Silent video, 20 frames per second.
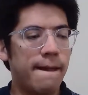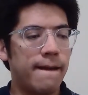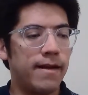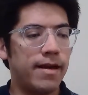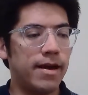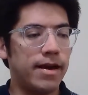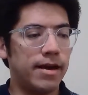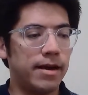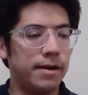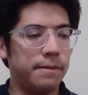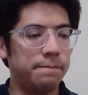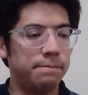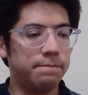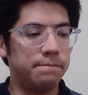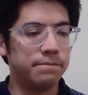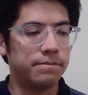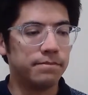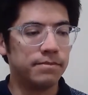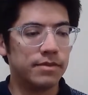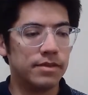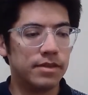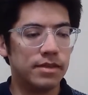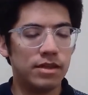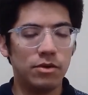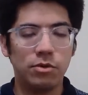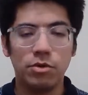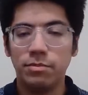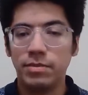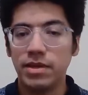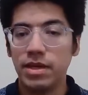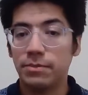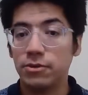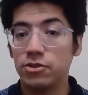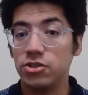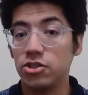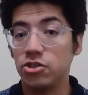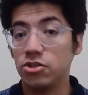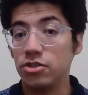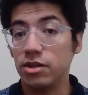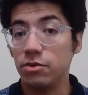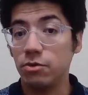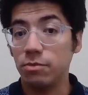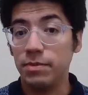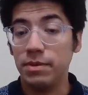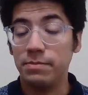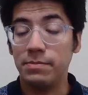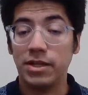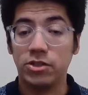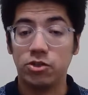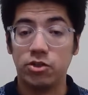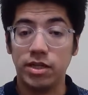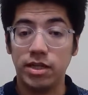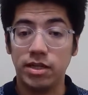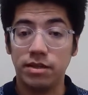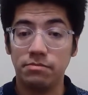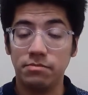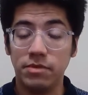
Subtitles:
there will be a position that will be Platonic.